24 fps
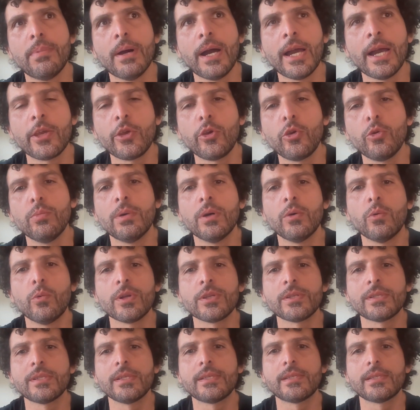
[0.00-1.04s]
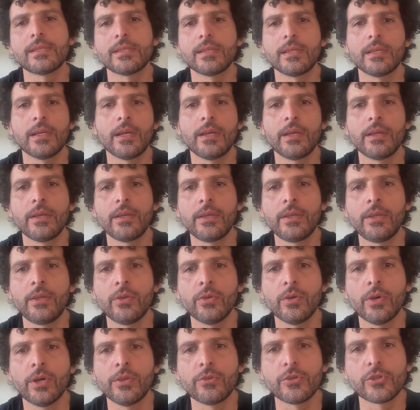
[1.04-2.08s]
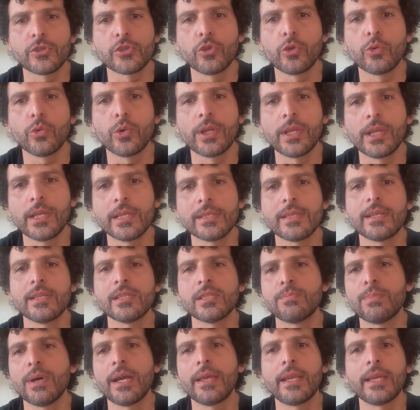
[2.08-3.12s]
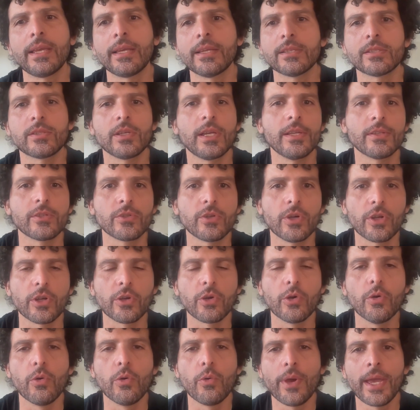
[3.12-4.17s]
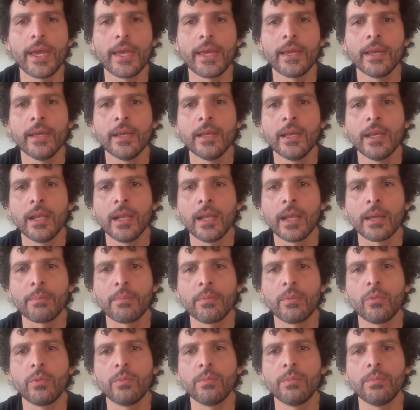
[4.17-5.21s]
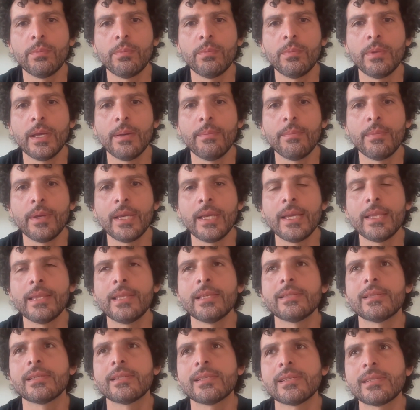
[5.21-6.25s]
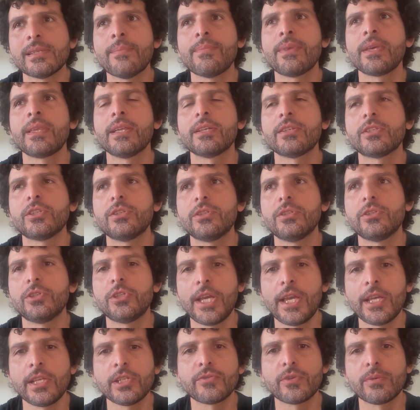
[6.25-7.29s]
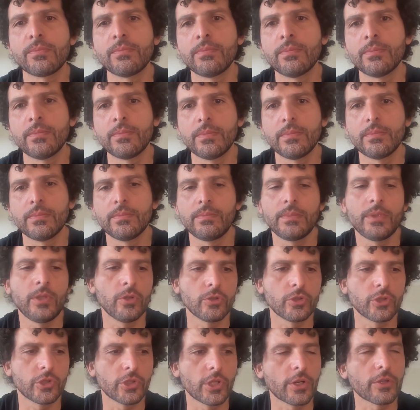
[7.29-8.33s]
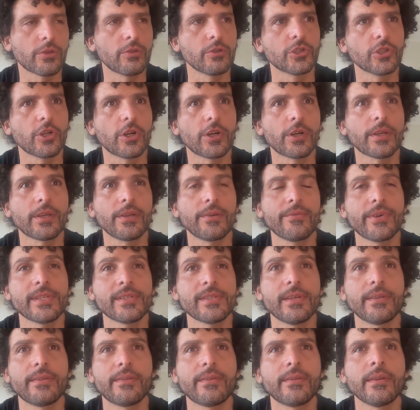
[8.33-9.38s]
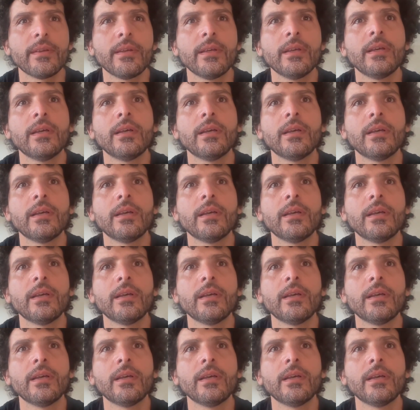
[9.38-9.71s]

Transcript: bite you, but once it's, understood what it is that it's biting, it's going to go away. Is this something that changed from, shark to shark, or is it